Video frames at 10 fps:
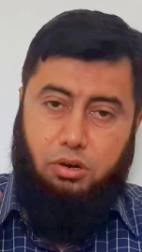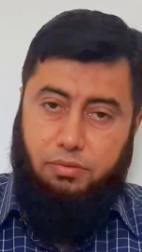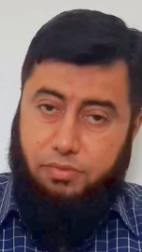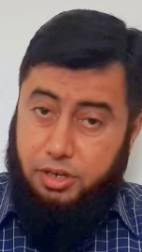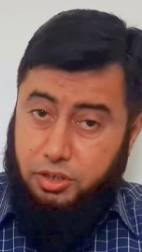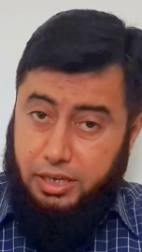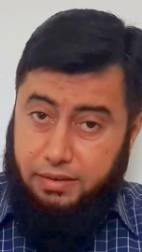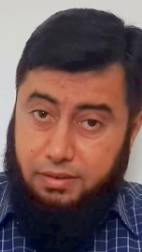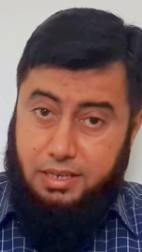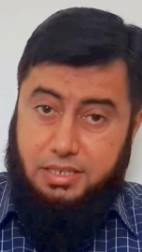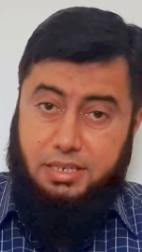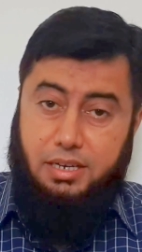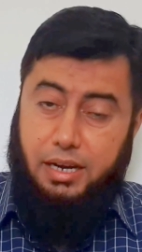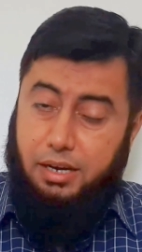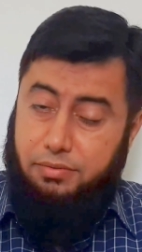on what you have
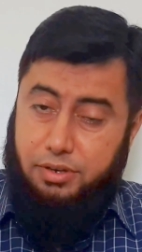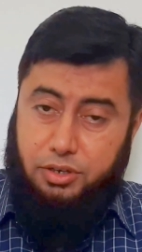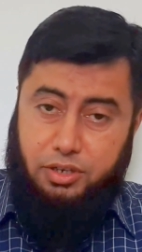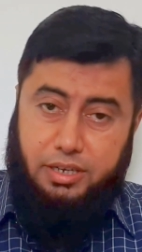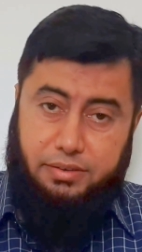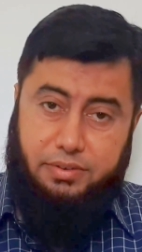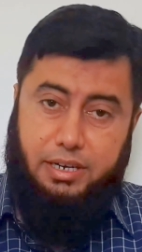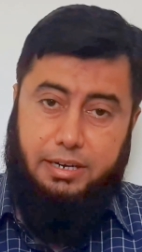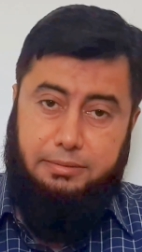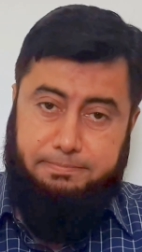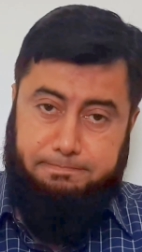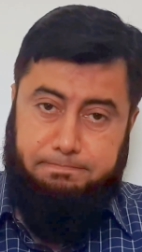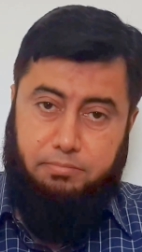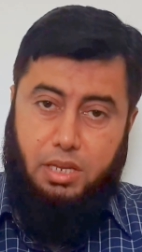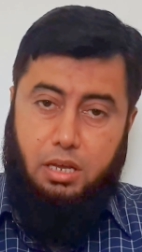listened and what you have read.
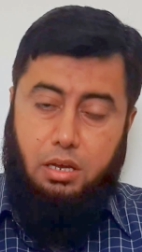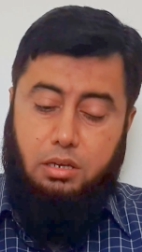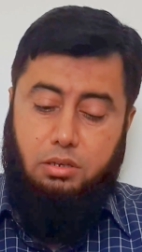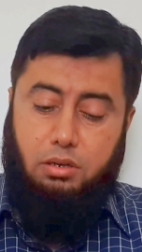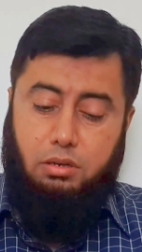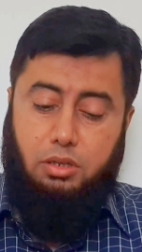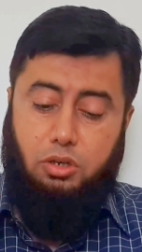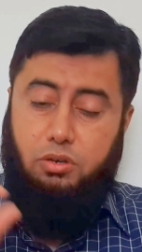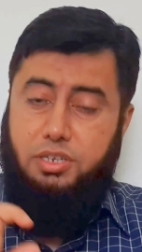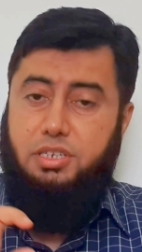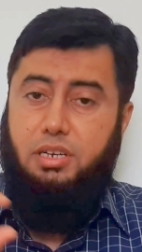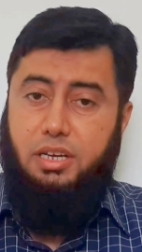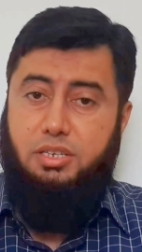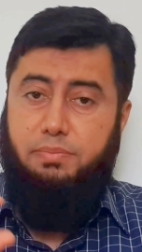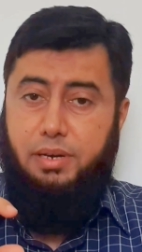So the question
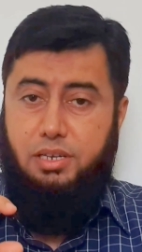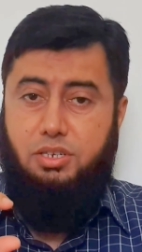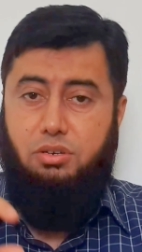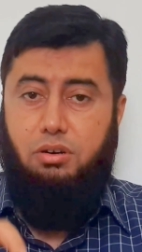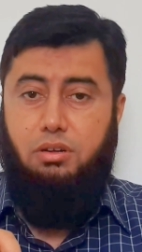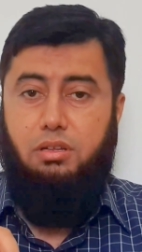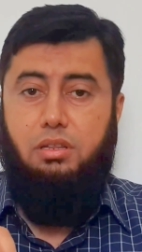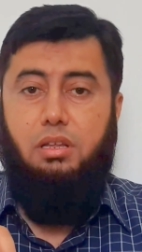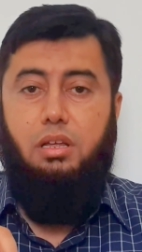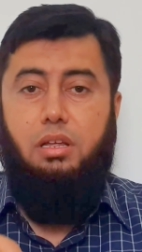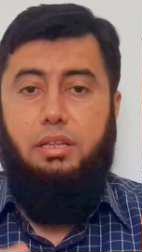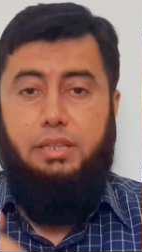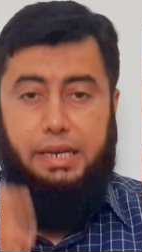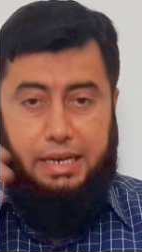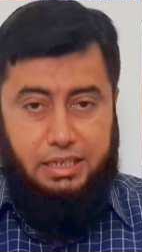is based on
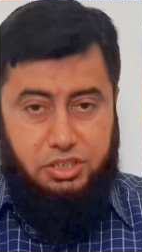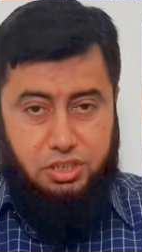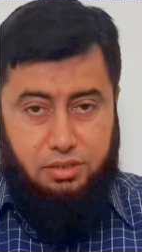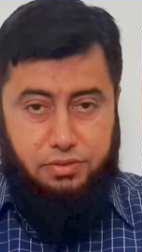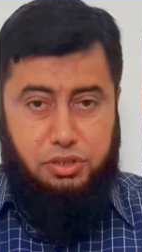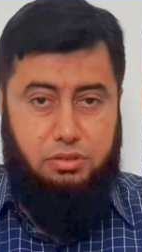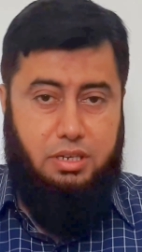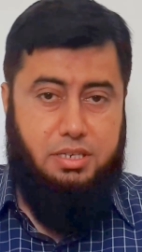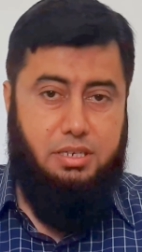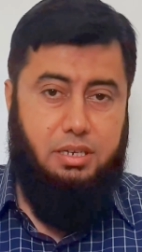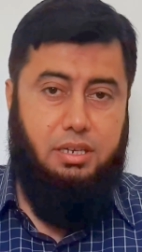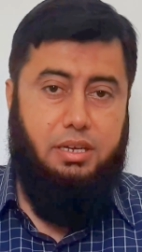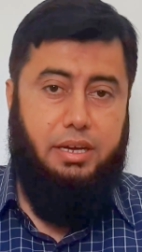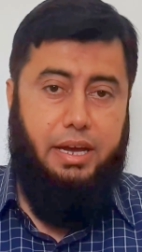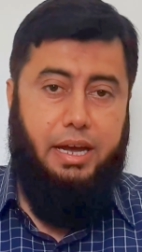the lecture which you listened
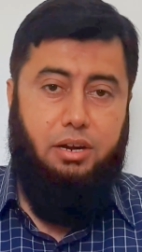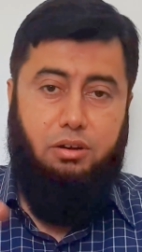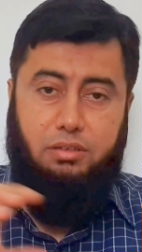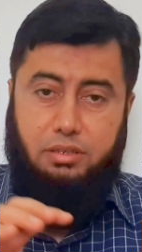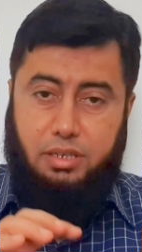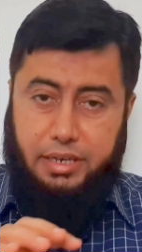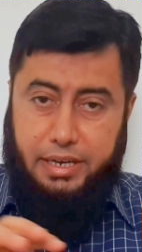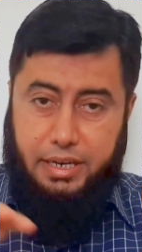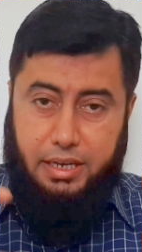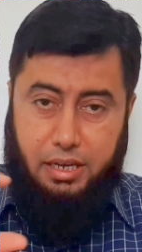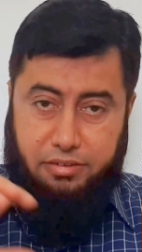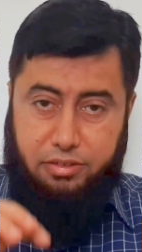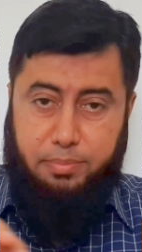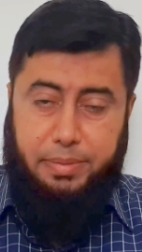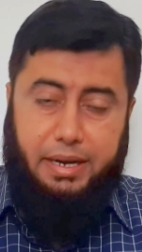and on the reading
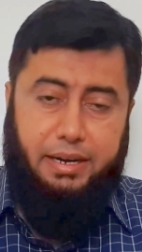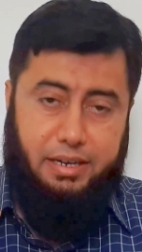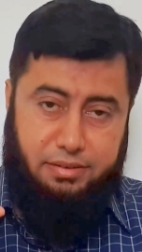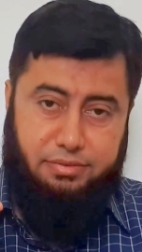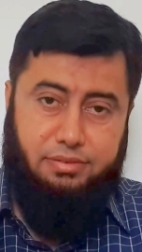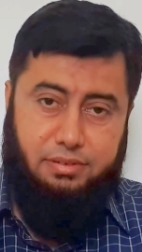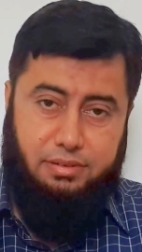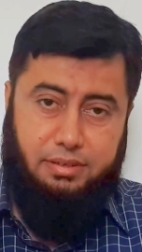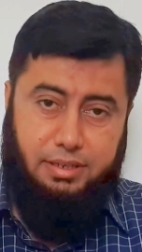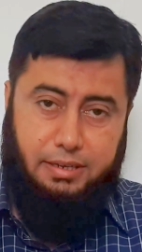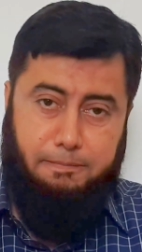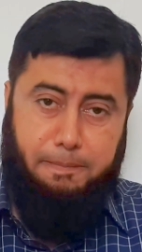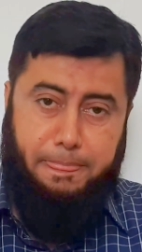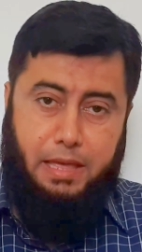of the paragraph. Okay,